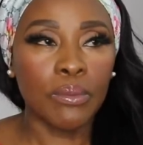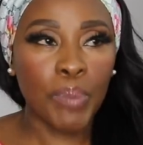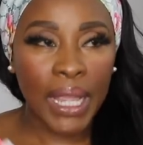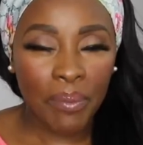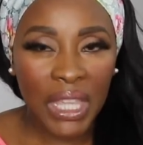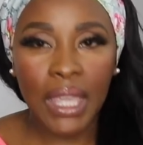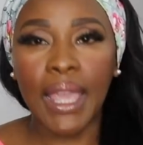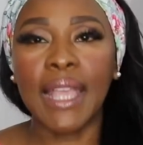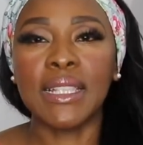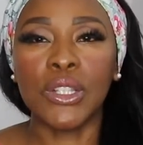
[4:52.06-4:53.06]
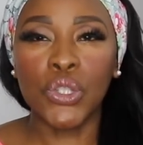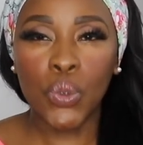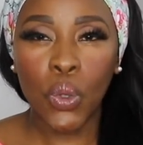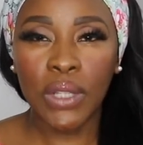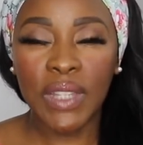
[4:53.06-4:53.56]
pick up the kids and
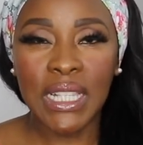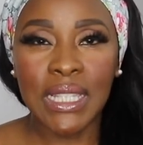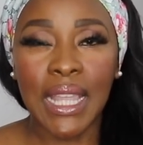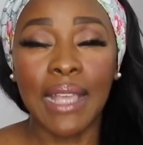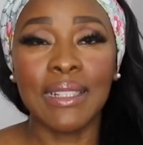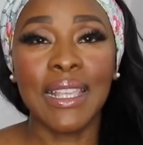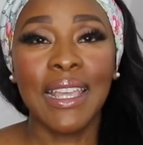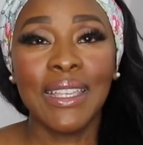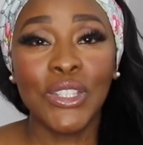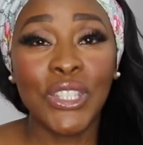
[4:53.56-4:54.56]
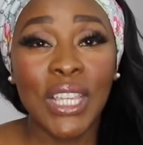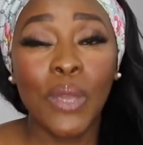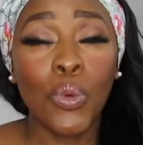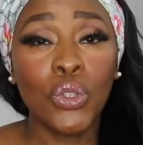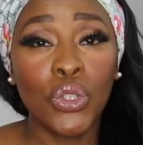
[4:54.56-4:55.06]
do all of these things,
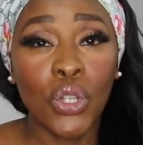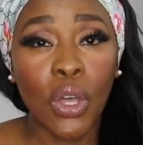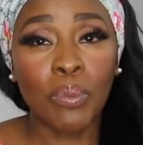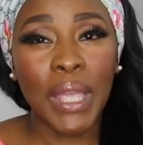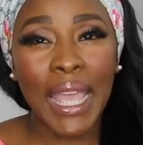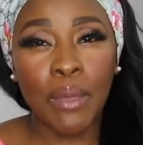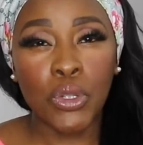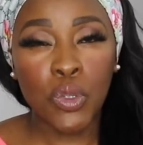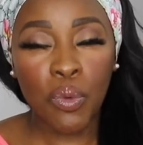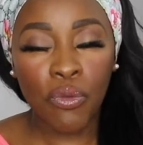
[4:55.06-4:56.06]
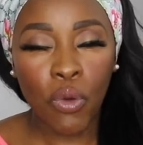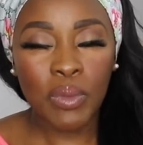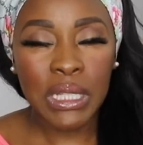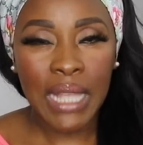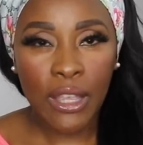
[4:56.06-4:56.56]
she will not be able to
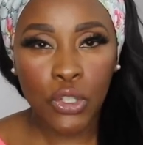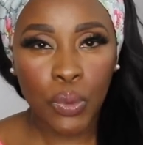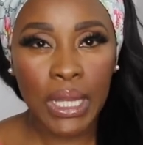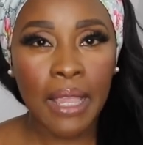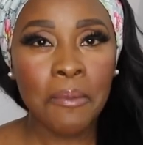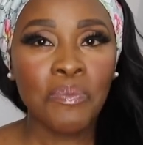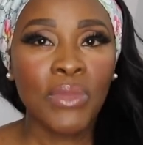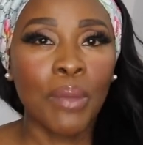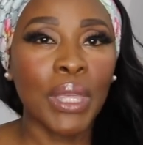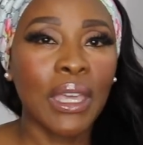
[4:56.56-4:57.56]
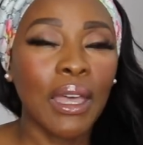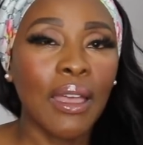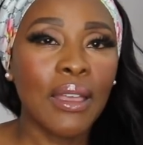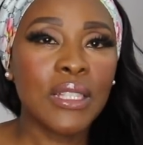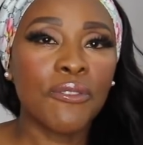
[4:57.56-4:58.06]
perform sexually.
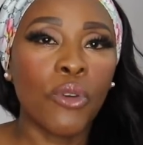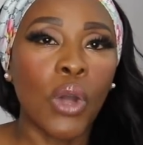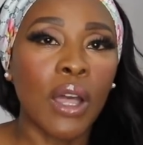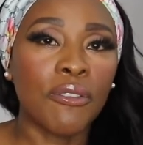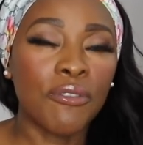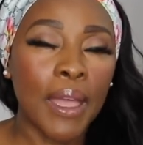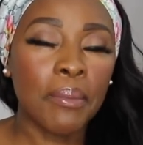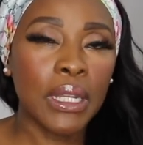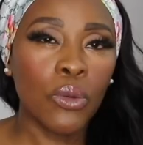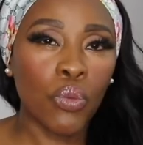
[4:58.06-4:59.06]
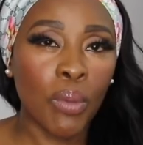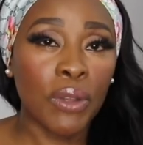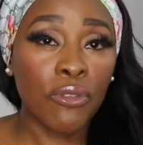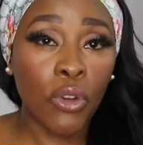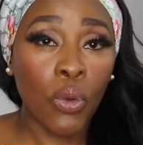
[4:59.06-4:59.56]
Because for a feminine
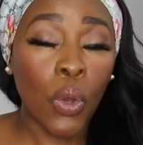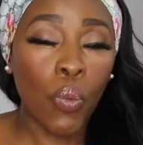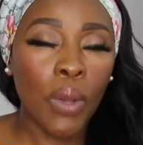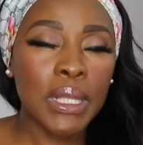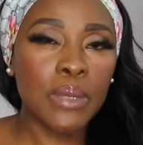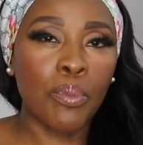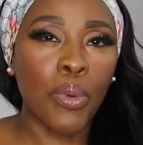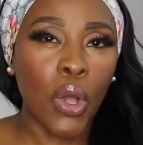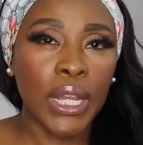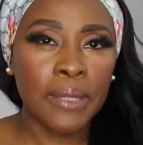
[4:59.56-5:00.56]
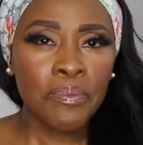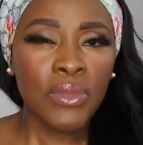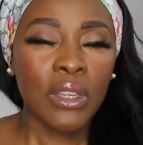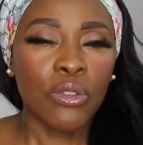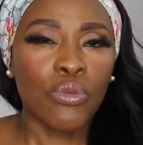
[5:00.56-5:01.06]
woman, for a woman's body,
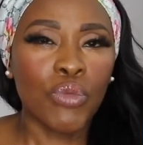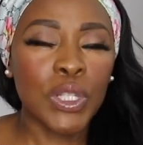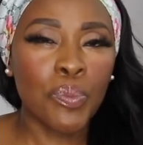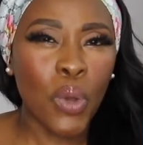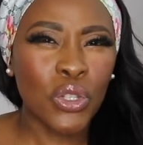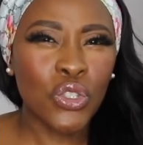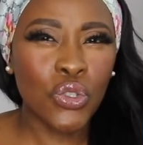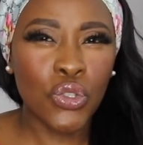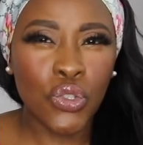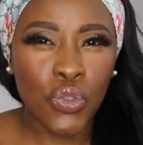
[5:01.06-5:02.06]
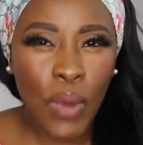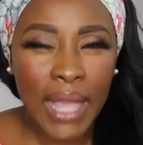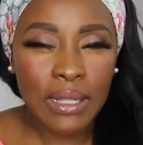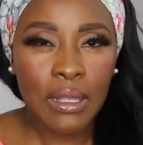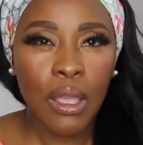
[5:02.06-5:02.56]
responds to
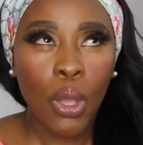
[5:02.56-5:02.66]
stress